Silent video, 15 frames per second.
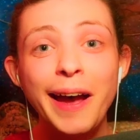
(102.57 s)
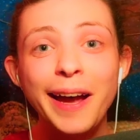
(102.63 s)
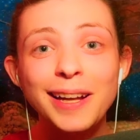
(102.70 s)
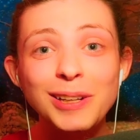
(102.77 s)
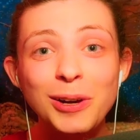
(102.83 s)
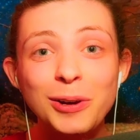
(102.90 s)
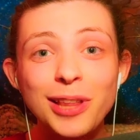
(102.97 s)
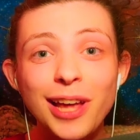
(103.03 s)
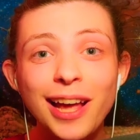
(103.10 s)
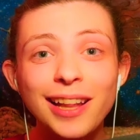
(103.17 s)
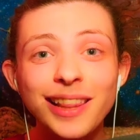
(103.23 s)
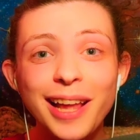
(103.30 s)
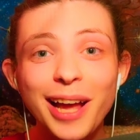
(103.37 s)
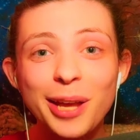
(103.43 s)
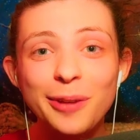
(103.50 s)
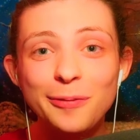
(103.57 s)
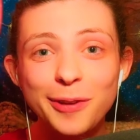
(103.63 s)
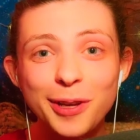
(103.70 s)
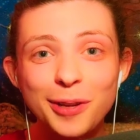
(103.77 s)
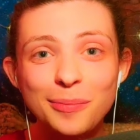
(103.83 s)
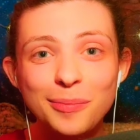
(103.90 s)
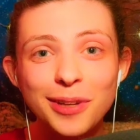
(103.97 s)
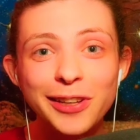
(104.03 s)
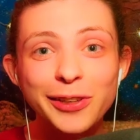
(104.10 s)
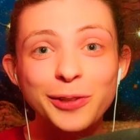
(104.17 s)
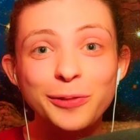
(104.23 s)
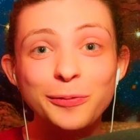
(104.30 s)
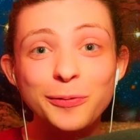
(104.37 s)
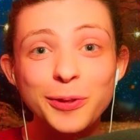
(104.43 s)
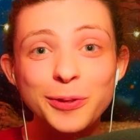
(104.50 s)
I know that life can be
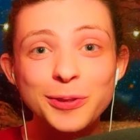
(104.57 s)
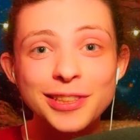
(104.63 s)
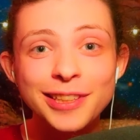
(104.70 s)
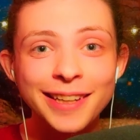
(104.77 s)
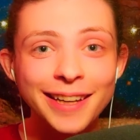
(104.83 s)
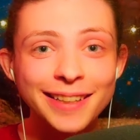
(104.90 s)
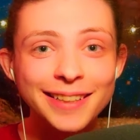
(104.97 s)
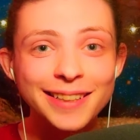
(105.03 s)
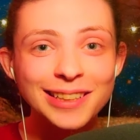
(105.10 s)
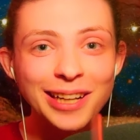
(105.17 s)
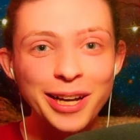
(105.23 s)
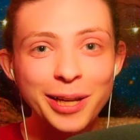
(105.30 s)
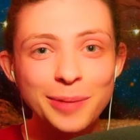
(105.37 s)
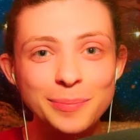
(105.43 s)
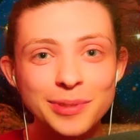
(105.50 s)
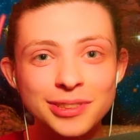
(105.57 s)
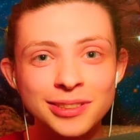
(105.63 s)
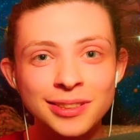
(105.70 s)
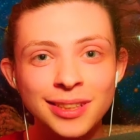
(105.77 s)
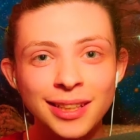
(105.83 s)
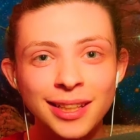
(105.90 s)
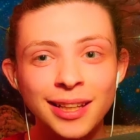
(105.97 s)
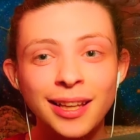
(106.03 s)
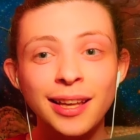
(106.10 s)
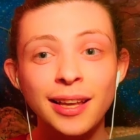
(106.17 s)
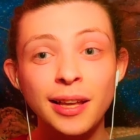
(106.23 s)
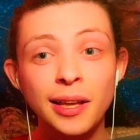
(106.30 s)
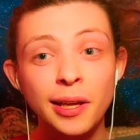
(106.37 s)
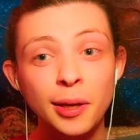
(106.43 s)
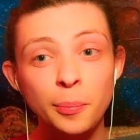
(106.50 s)
confusing at times,
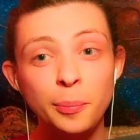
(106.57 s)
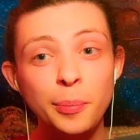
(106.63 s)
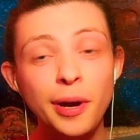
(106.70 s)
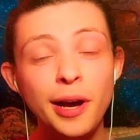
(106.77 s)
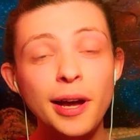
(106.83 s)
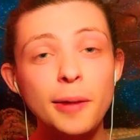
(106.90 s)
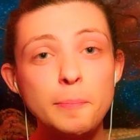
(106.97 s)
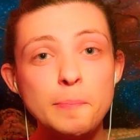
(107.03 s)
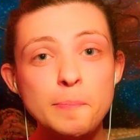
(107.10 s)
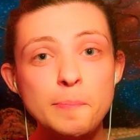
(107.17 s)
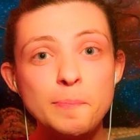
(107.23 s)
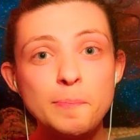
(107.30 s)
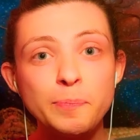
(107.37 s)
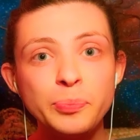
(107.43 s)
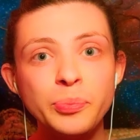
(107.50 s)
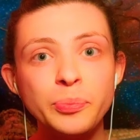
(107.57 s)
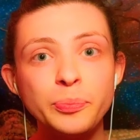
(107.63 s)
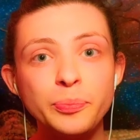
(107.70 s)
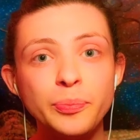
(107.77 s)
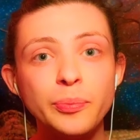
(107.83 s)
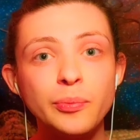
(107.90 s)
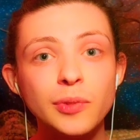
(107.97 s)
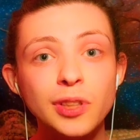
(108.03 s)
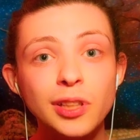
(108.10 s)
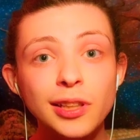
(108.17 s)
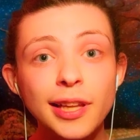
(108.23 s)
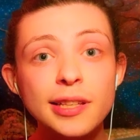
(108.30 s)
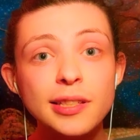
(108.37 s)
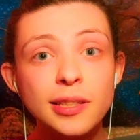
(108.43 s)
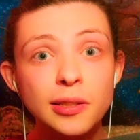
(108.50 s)
but to
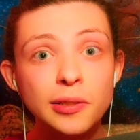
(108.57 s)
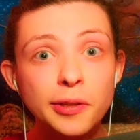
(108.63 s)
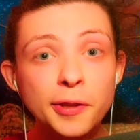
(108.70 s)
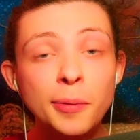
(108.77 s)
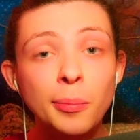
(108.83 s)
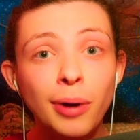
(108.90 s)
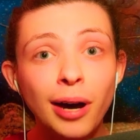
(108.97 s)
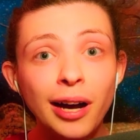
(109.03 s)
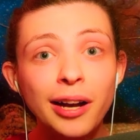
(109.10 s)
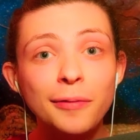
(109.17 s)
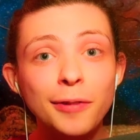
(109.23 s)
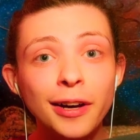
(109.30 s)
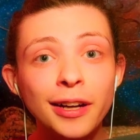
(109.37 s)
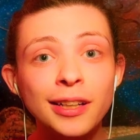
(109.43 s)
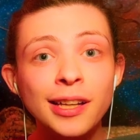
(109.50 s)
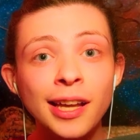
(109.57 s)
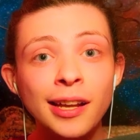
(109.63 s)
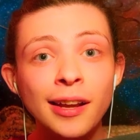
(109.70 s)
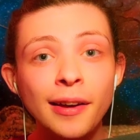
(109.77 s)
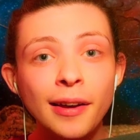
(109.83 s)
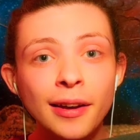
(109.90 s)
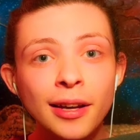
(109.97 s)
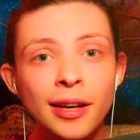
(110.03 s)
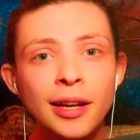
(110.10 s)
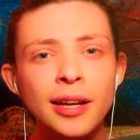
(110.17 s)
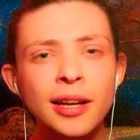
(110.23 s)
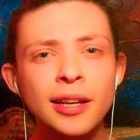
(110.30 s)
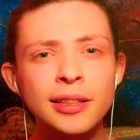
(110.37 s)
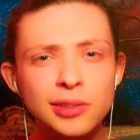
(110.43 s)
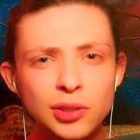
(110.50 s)
listen to the Bhagavad Gita
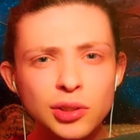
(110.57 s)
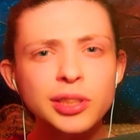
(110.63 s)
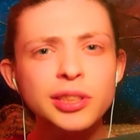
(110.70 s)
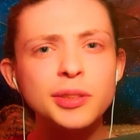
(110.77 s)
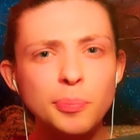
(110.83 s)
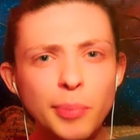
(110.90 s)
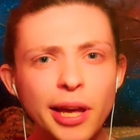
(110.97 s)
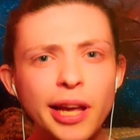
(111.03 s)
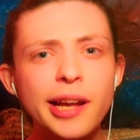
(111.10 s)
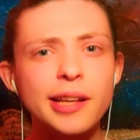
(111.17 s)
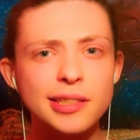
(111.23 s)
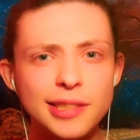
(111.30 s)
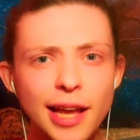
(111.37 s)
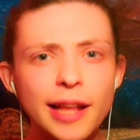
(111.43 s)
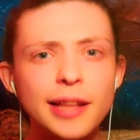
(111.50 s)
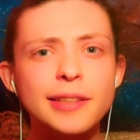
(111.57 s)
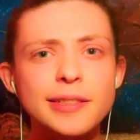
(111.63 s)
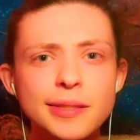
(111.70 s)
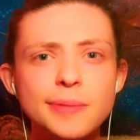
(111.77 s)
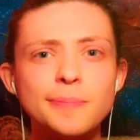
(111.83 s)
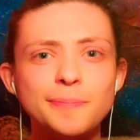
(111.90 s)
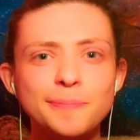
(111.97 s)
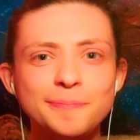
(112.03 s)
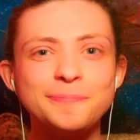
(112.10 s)
just makes sense.